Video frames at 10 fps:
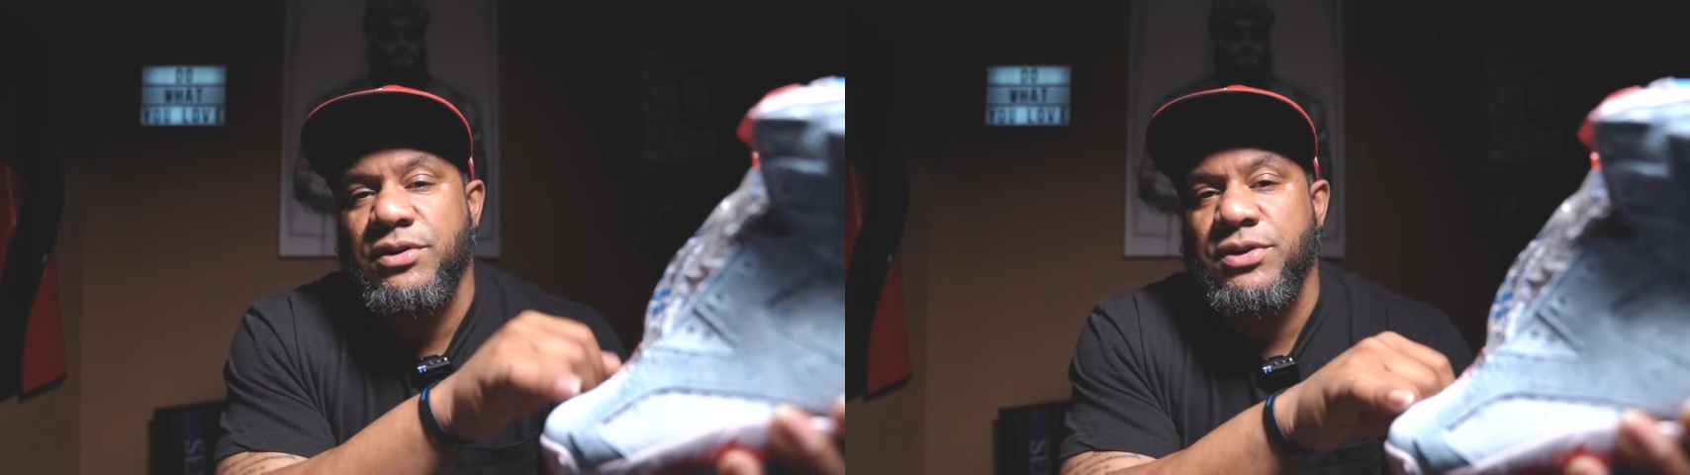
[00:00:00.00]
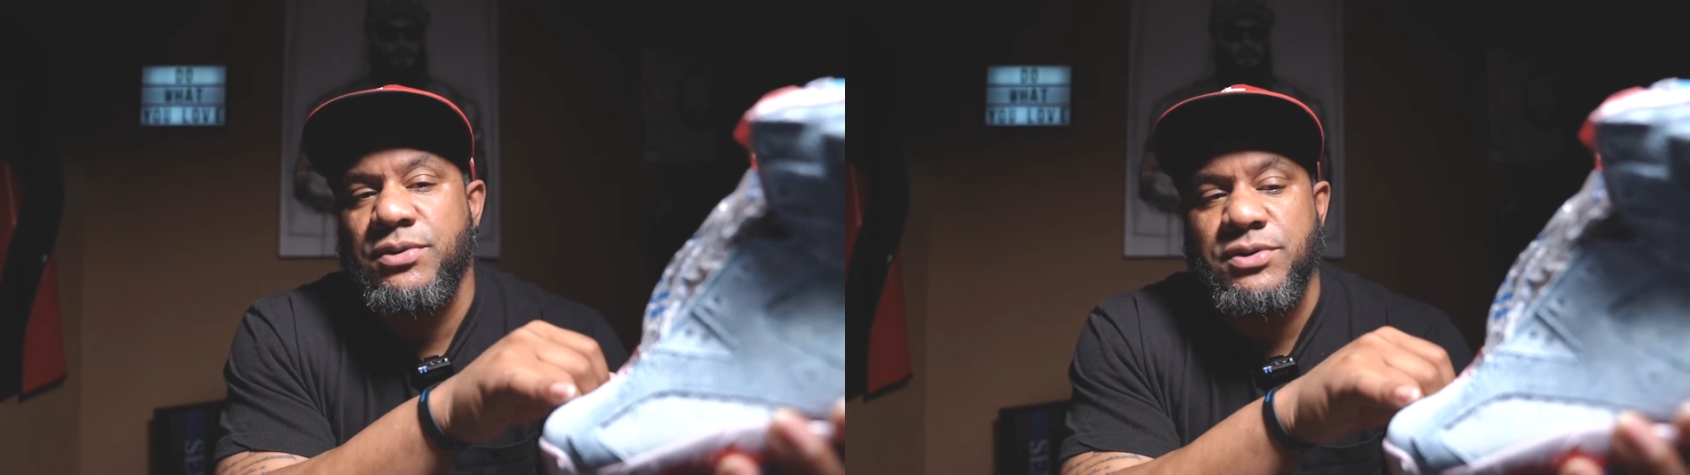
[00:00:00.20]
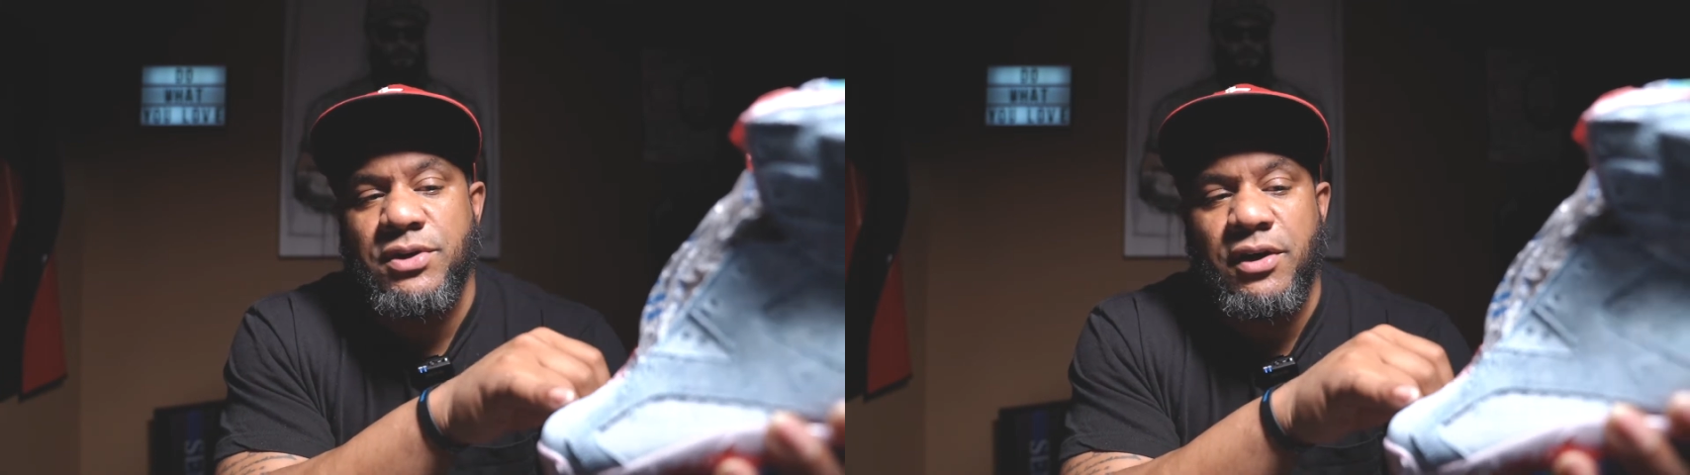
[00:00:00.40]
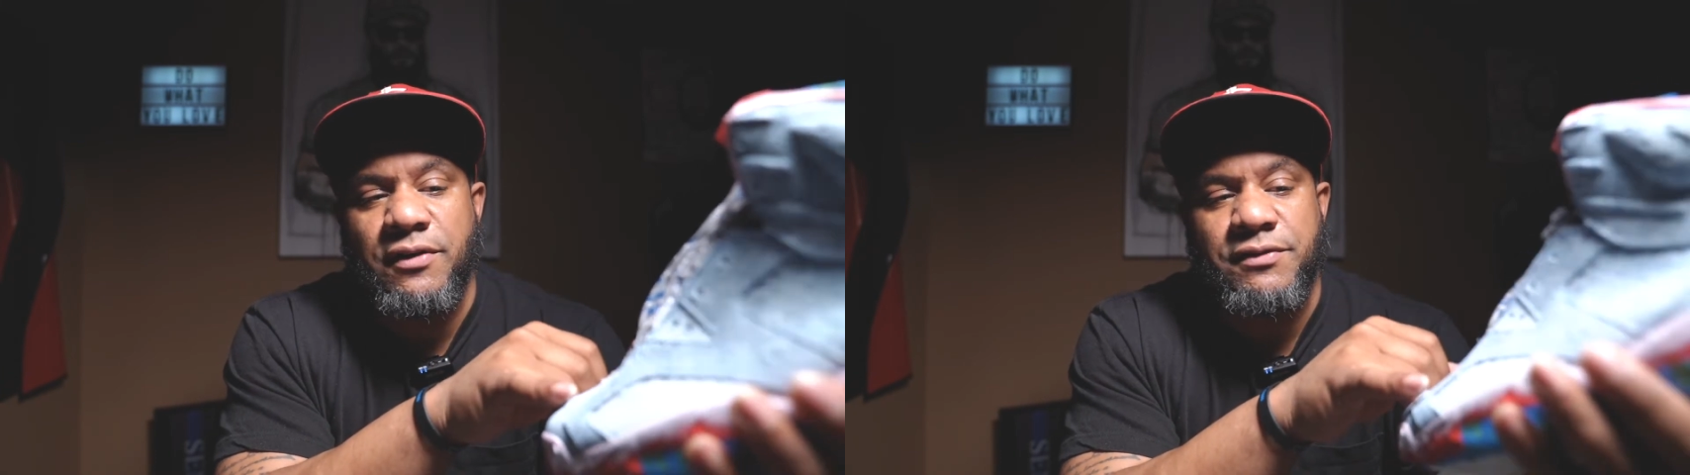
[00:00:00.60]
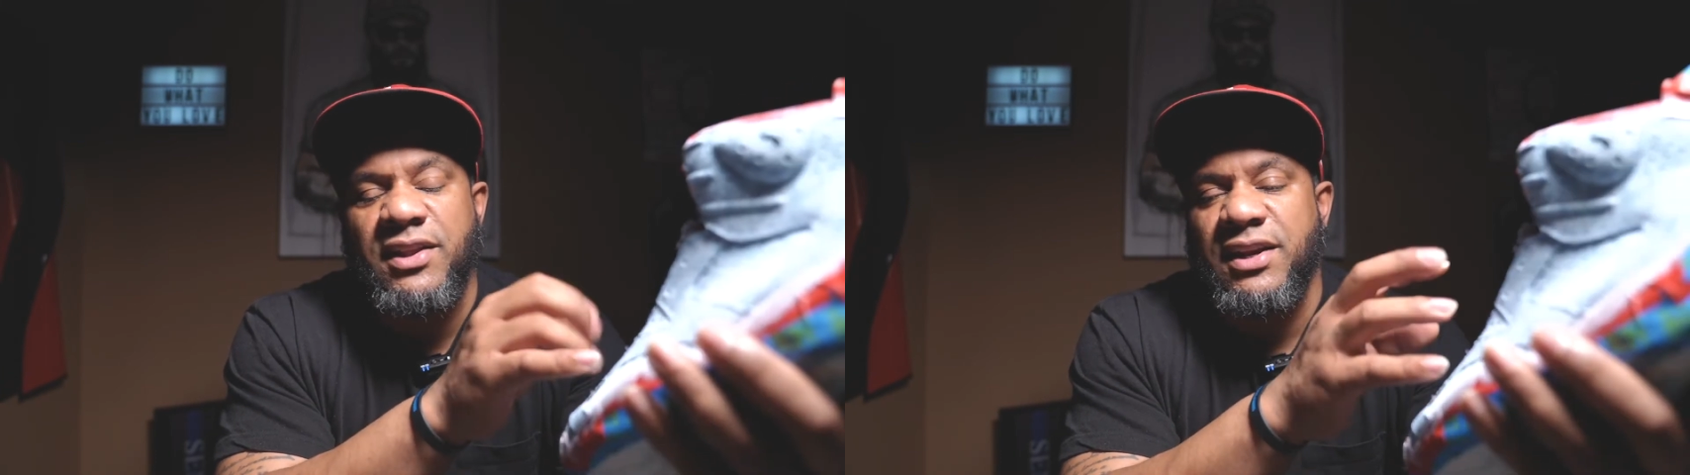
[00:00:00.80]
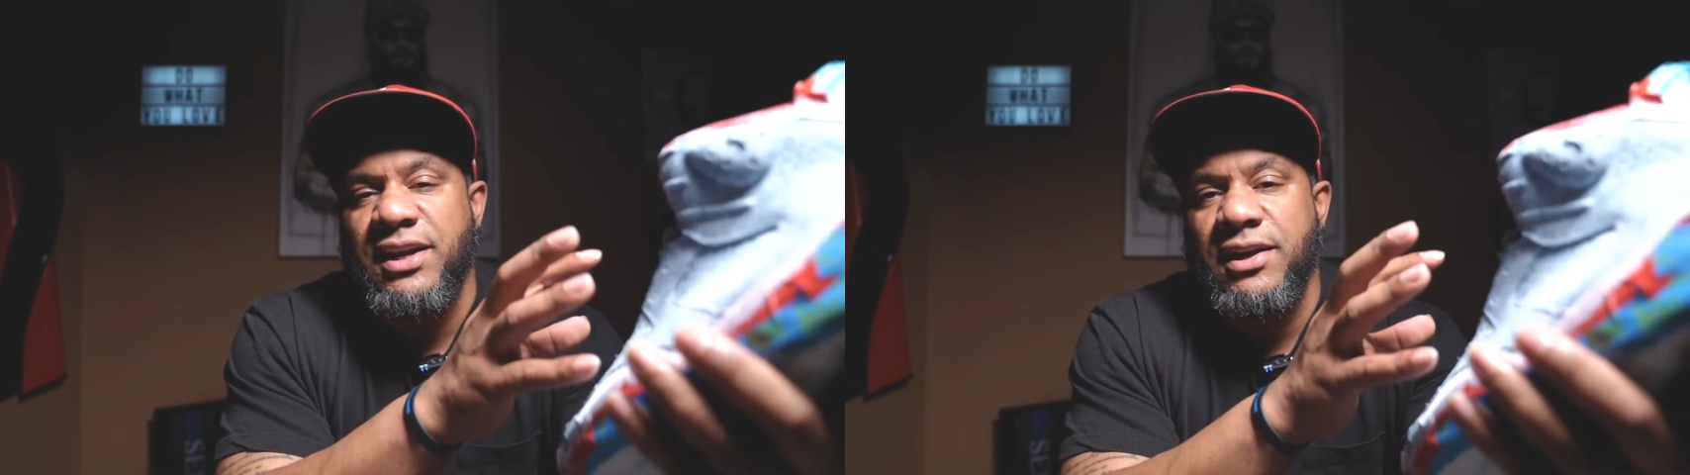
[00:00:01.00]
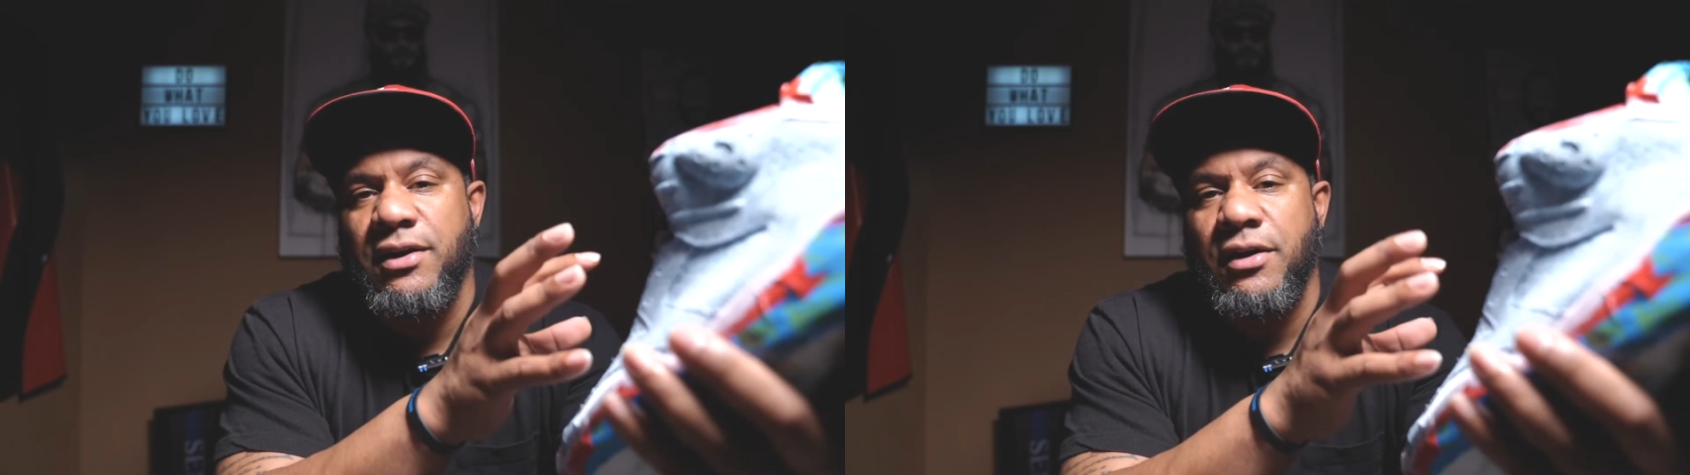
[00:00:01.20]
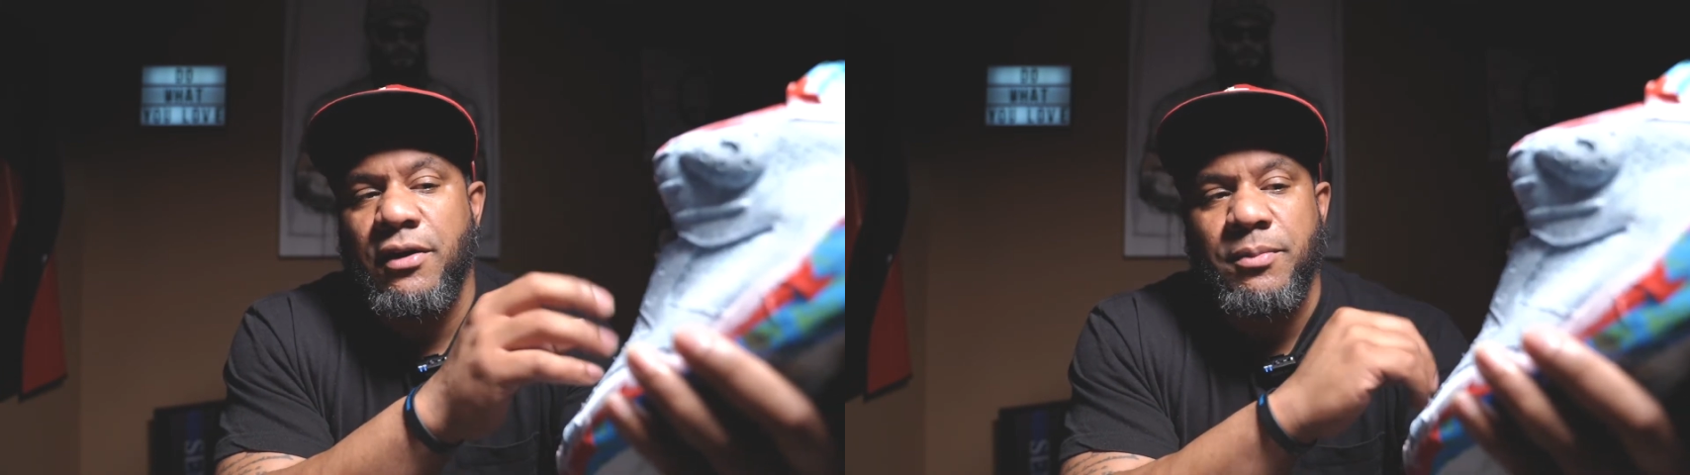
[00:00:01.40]
too soft and then heat
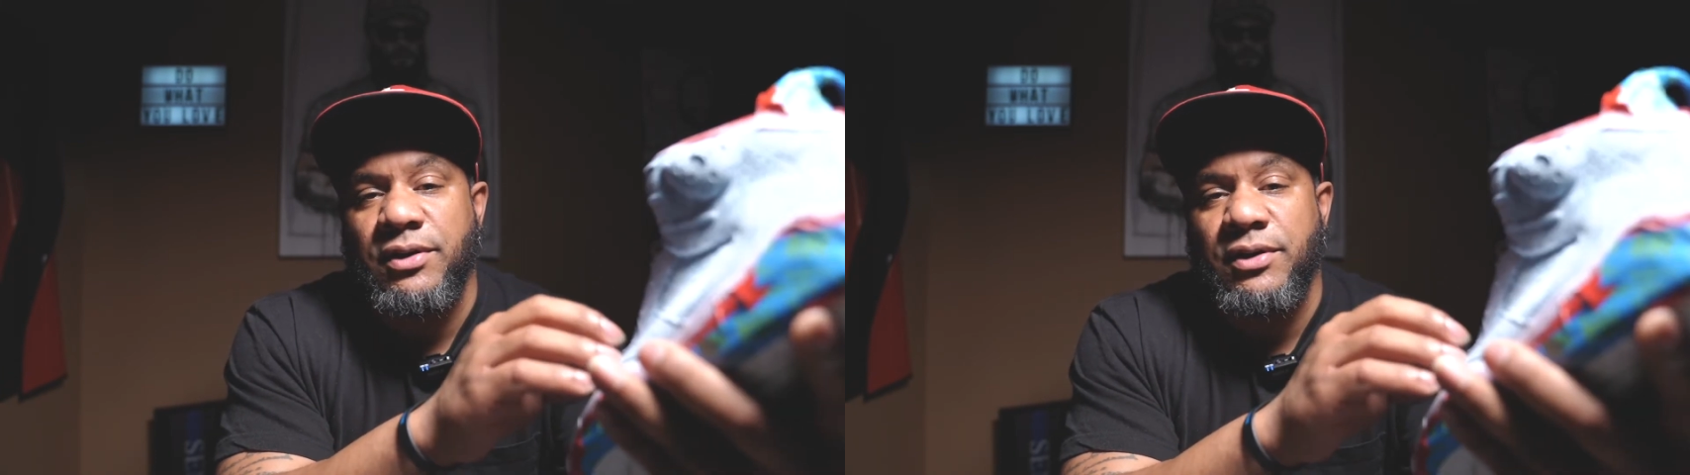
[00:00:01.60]
it up.